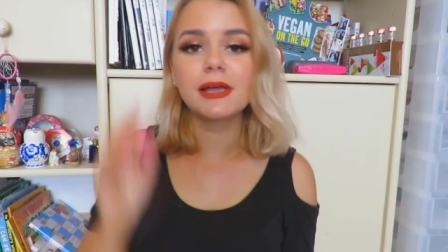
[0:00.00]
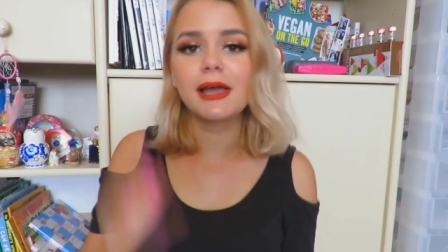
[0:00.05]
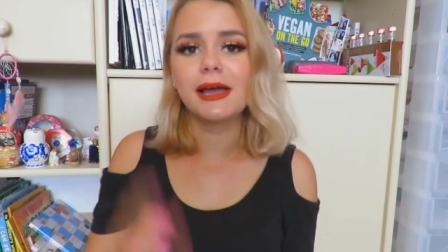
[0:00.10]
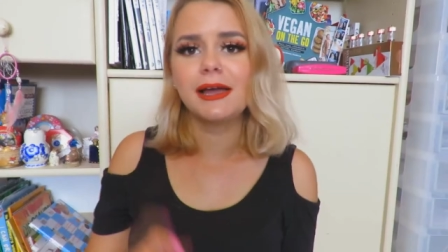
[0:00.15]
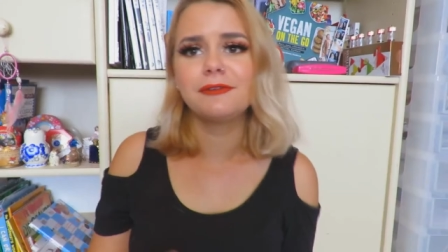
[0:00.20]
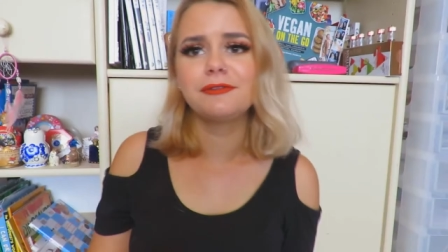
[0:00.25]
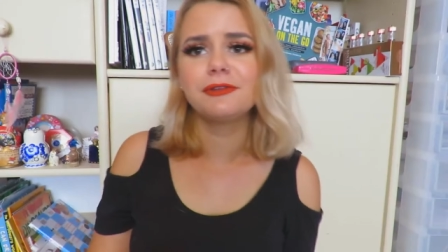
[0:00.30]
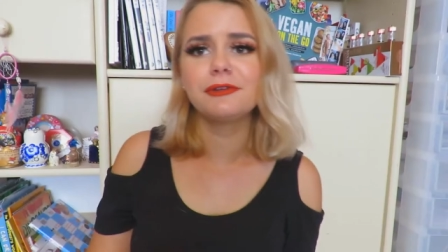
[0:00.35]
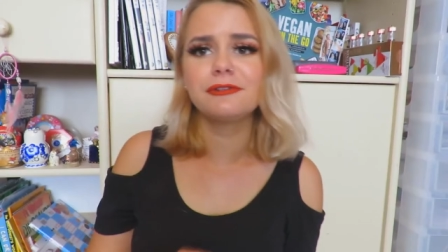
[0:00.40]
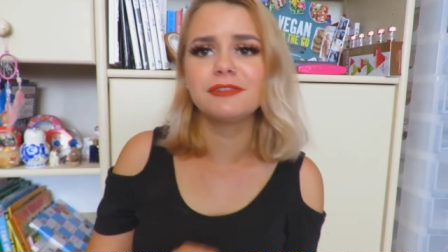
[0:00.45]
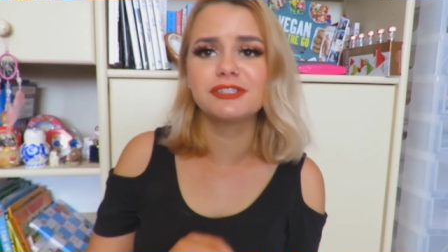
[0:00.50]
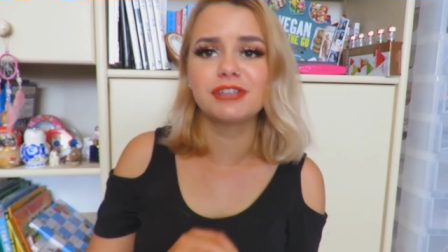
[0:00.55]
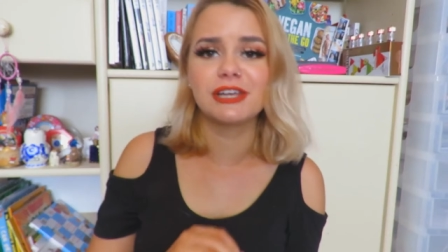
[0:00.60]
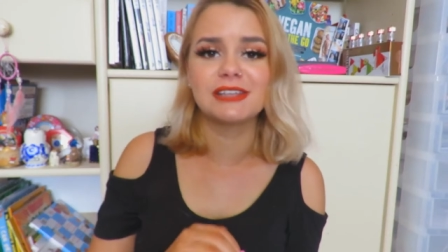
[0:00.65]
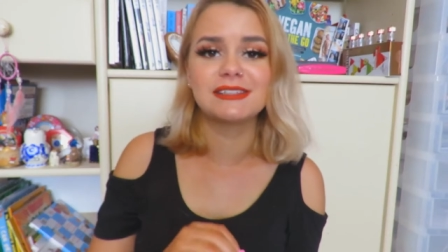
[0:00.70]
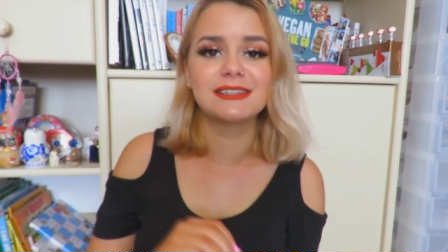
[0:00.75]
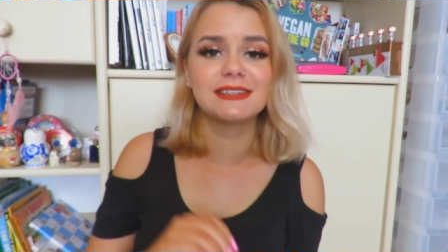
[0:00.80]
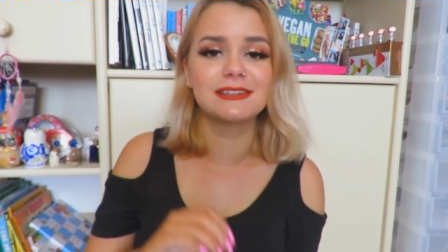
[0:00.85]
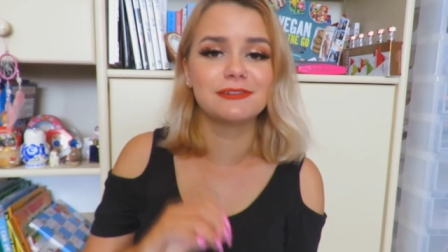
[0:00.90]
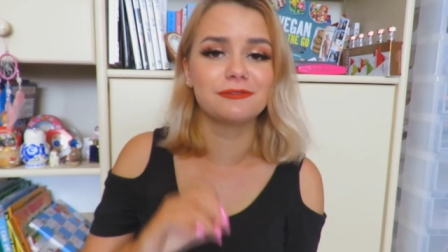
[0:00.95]
so yeah, if you're
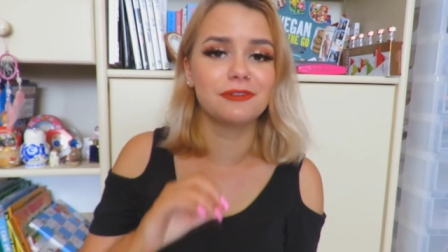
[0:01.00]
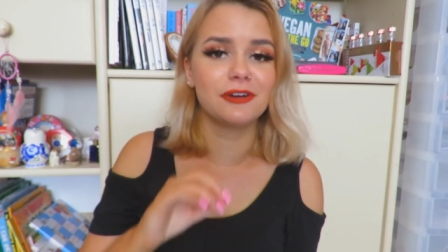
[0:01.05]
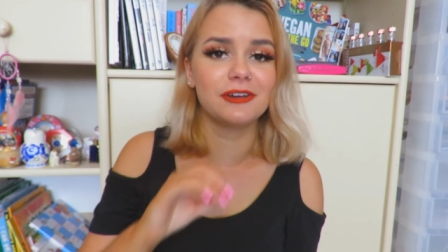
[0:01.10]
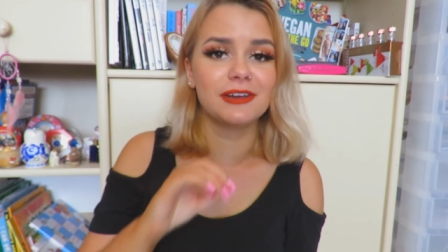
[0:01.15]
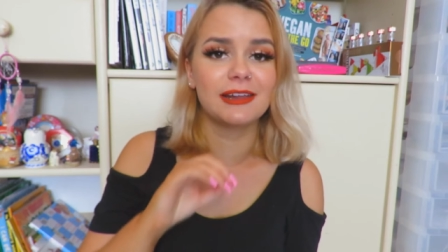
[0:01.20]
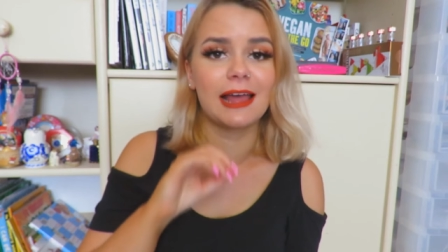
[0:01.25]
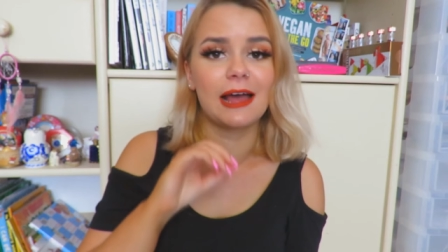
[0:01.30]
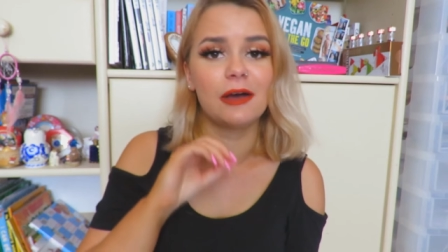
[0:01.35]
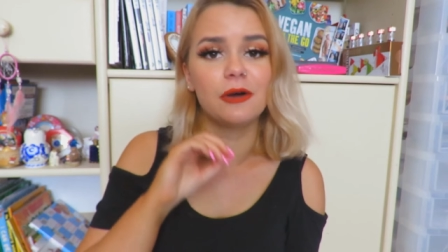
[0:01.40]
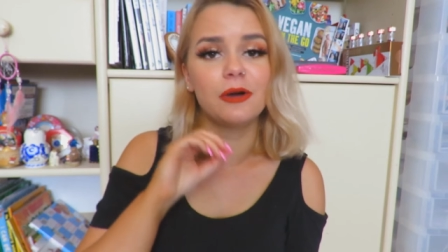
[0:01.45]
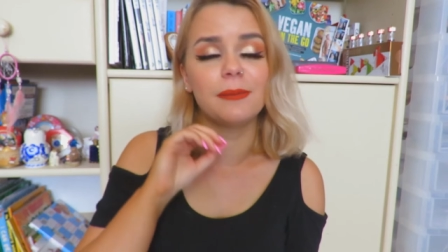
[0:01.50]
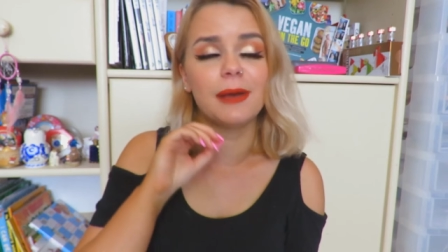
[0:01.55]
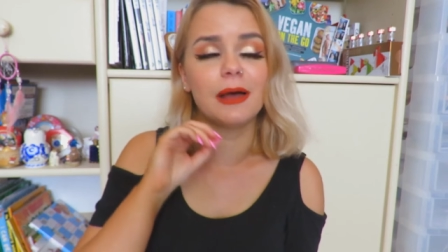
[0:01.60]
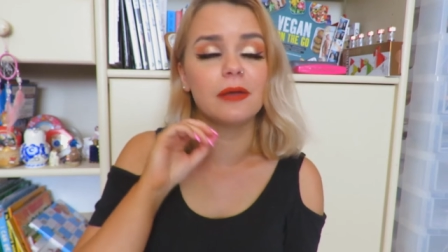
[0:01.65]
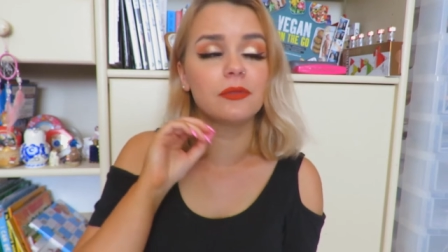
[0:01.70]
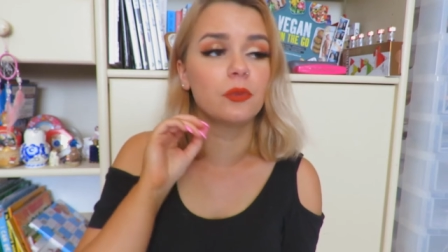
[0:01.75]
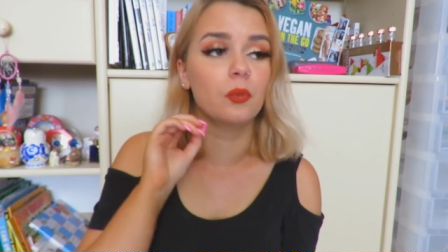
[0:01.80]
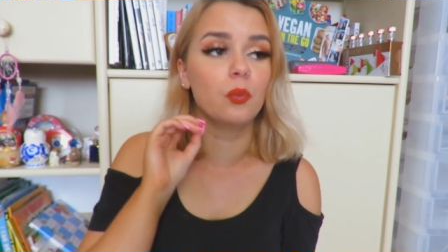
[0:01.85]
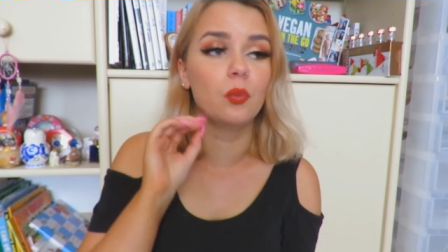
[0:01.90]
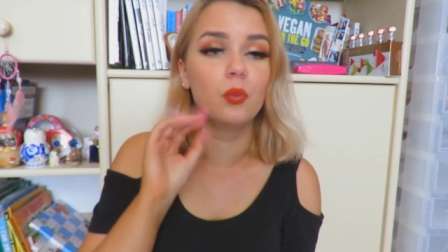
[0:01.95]
interested in finding out
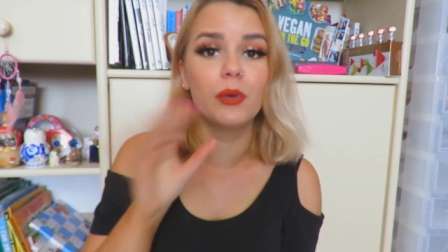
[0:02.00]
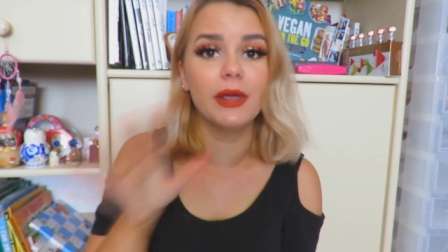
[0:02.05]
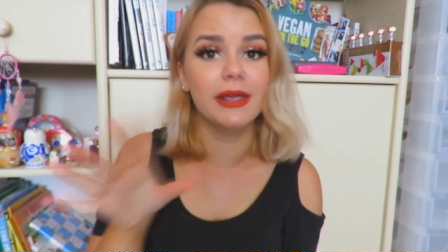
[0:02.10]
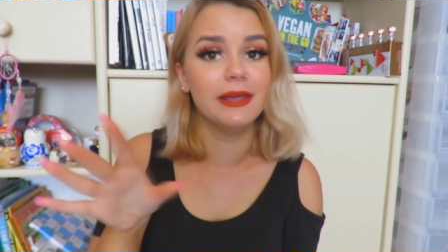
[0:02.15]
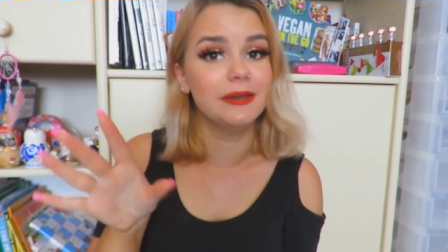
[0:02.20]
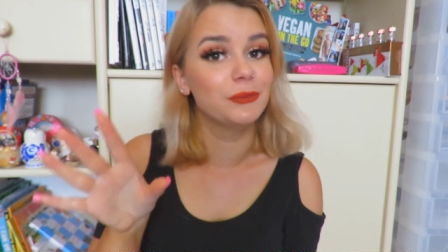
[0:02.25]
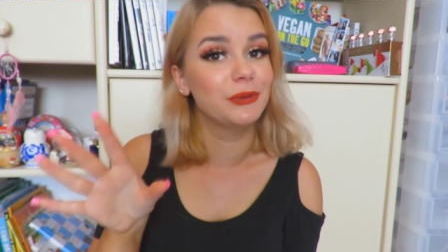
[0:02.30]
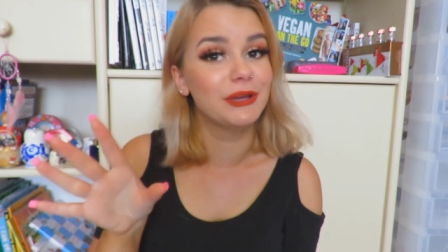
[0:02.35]
about the weird